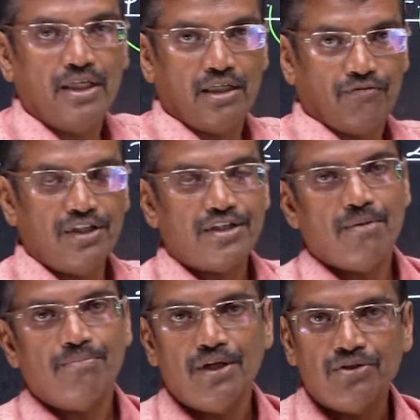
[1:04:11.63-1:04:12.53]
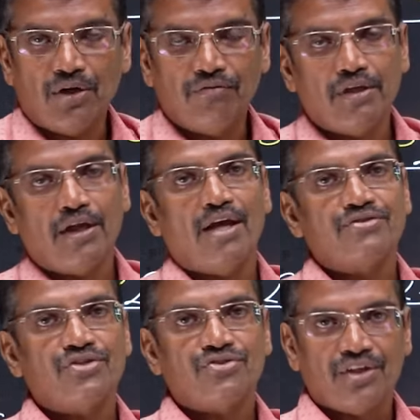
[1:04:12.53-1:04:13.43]
If the temperature of the
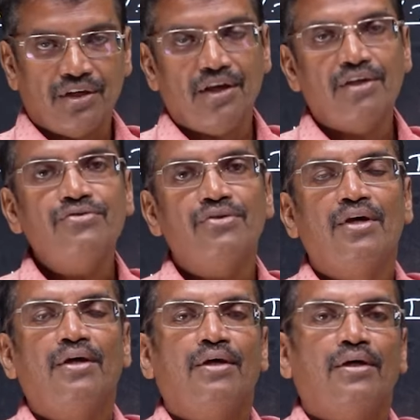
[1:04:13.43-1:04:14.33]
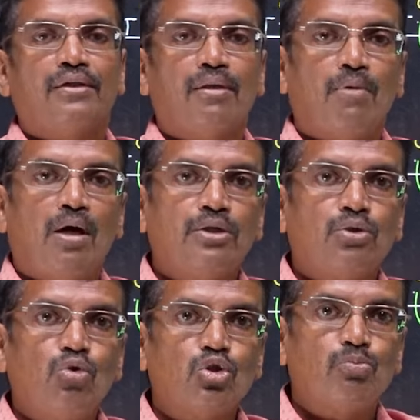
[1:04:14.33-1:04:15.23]
gases increase, the
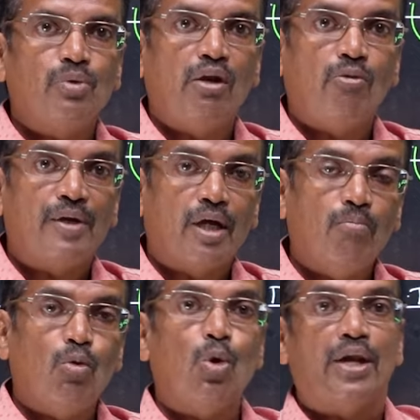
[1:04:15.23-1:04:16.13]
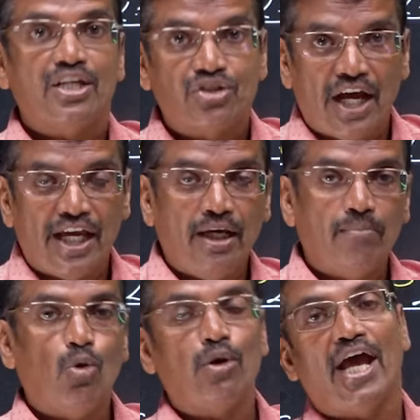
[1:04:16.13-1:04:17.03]
molecules will become more agile,
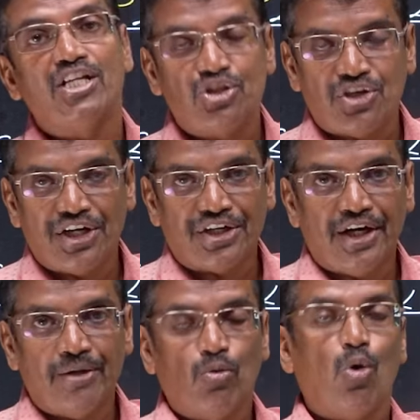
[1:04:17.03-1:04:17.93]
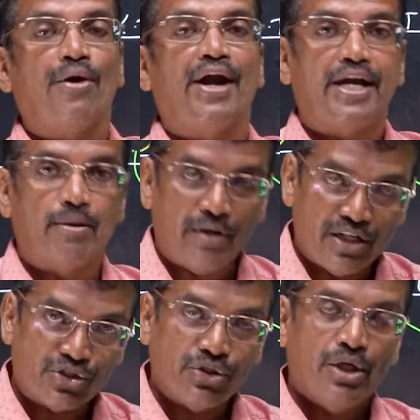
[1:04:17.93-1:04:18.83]
more agitated, more
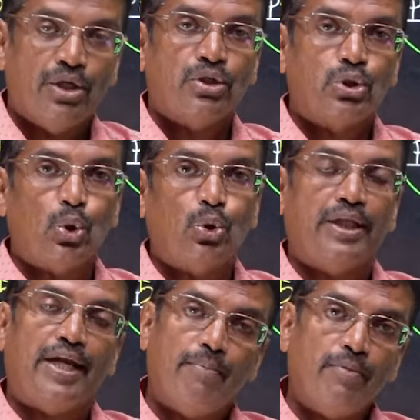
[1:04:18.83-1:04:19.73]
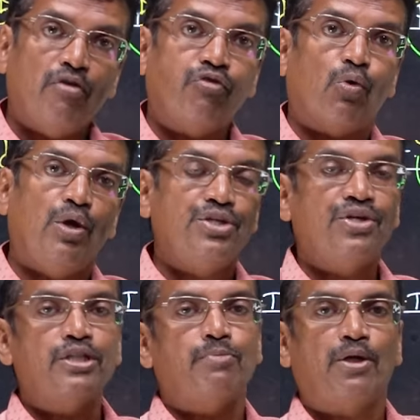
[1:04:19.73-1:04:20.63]
randomness. So, the number of
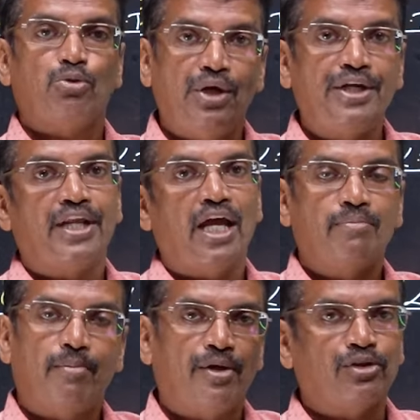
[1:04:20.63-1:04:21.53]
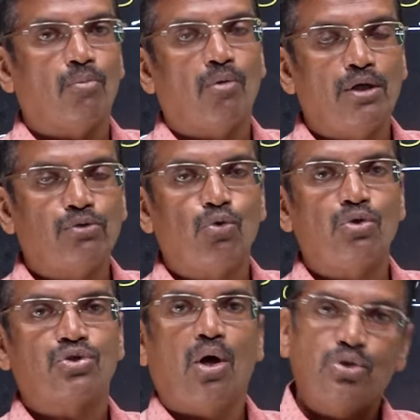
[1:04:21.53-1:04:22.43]
collisions per unit time among the
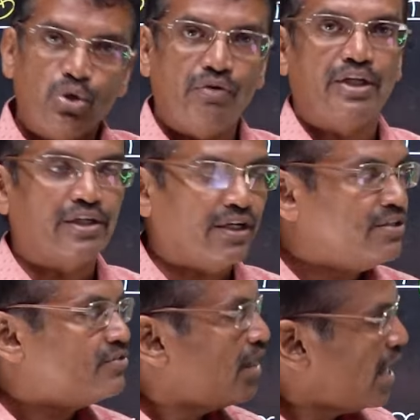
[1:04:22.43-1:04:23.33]
molecules also will increase.